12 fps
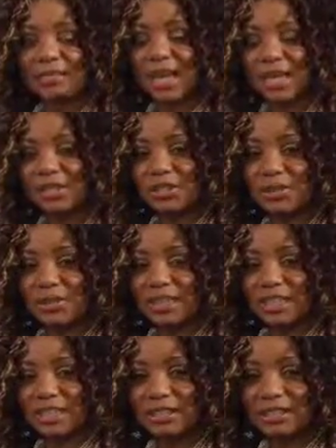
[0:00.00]
I'm not sure
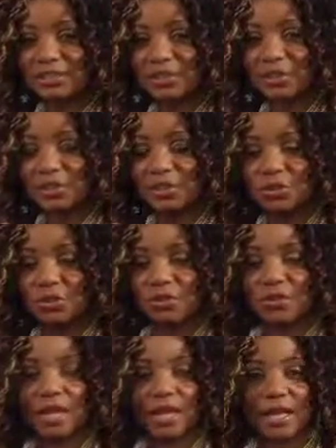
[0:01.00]
if
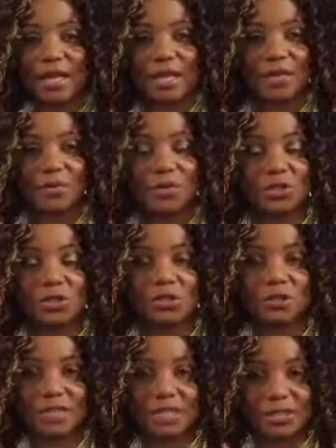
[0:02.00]
you were
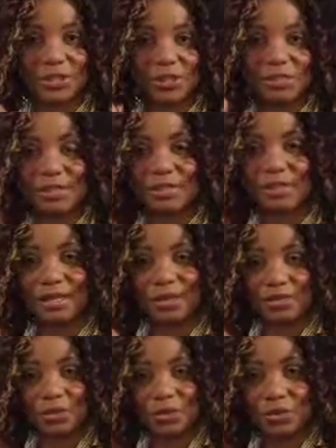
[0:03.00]
tuned into the State
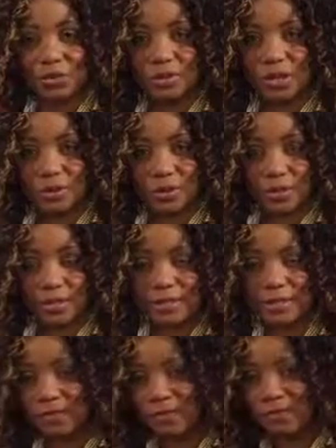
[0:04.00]
of the Union
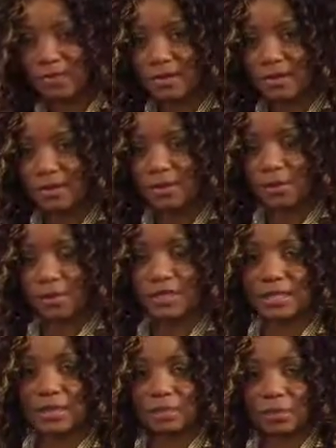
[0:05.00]
address. It's
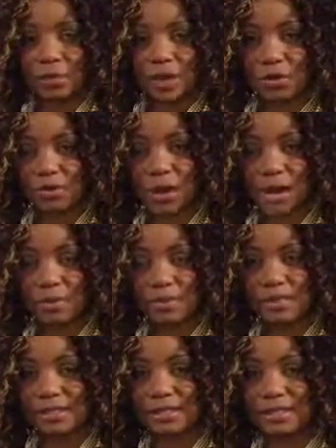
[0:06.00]
President Barack
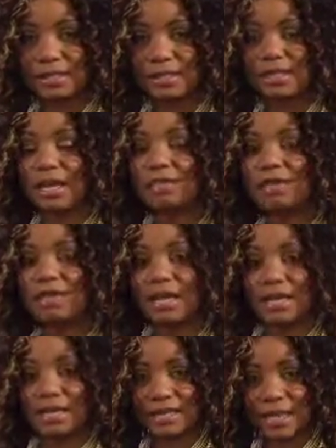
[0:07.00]
Obama's 7th
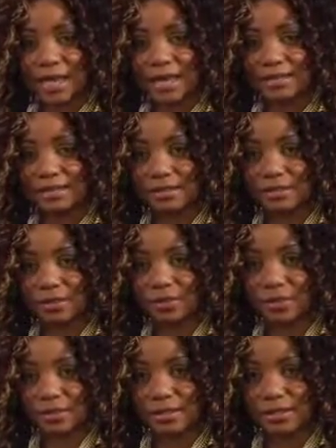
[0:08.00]
and last
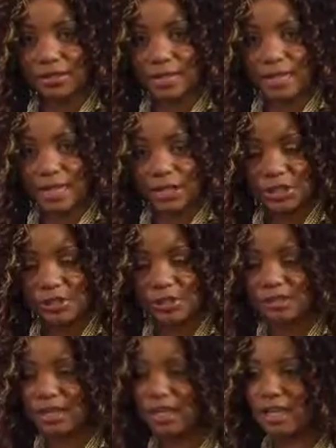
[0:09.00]
address to the
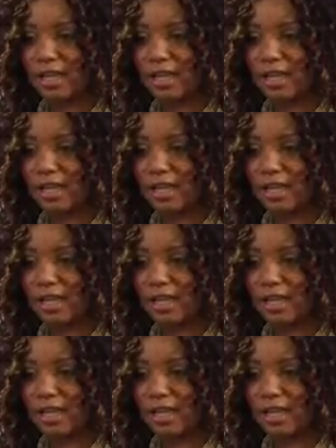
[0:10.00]
nation.